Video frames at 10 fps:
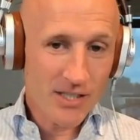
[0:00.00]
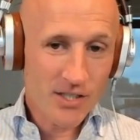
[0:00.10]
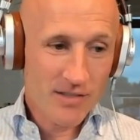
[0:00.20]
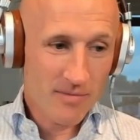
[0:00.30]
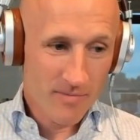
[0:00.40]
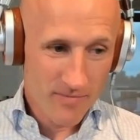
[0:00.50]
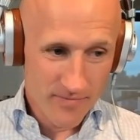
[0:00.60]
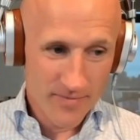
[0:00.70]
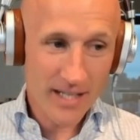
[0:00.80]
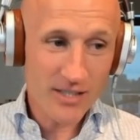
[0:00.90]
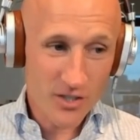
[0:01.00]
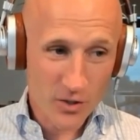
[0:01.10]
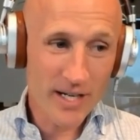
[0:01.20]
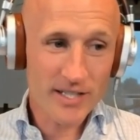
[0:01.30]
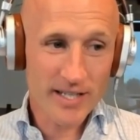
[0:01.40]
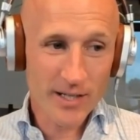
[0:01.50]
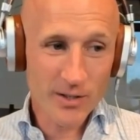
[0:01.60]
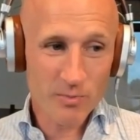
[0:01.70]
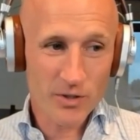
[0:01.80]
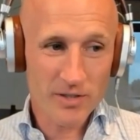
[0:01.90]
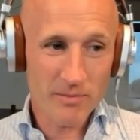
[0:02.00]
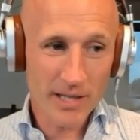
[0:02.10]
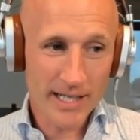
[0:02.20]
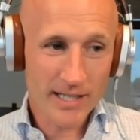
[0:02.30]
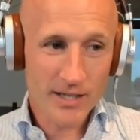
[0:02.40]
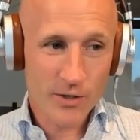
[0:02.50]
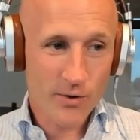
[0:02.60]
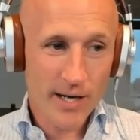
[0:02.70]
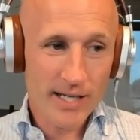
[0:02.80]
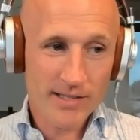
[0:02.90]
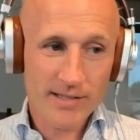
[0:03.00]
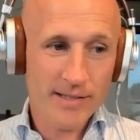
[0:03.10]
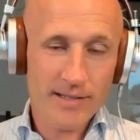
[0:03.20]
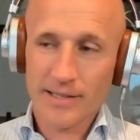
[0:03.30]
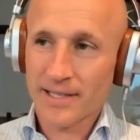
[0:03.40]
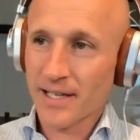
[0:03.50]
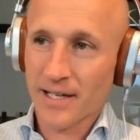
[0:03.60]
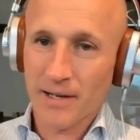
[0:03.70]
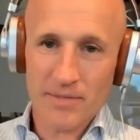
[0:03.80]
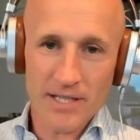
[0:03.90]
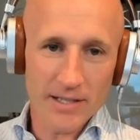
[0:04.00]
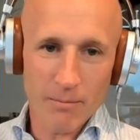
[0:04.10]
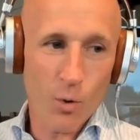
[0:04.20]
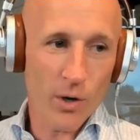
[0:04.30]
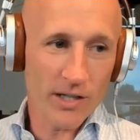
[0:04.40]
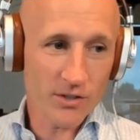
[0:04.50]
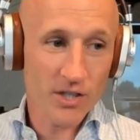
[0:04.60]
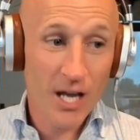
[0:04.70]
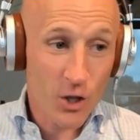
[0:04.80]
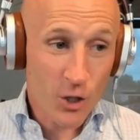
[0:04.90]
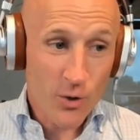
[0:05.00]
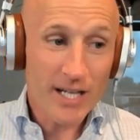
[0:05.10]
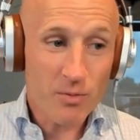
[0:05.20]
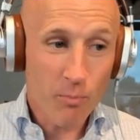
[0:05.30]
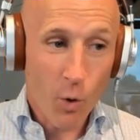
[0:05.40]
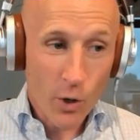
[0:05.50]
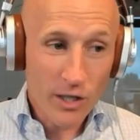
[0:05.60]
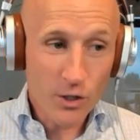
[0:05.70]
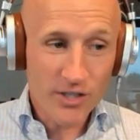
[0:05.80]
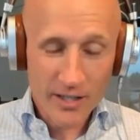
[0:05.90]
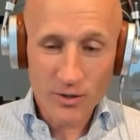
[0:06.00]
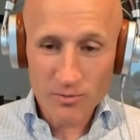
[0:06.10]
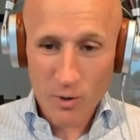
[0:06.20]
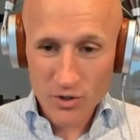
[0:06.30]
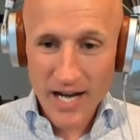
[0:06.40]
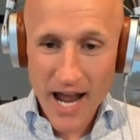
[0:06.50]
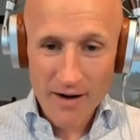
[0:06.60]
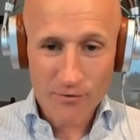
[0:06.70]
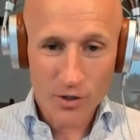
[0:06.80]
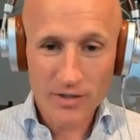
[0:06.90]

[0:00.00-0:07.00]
just the greatest salesperson, but like the greatest, let's say I'm selling boilers, the greatest boiler salesperson ever,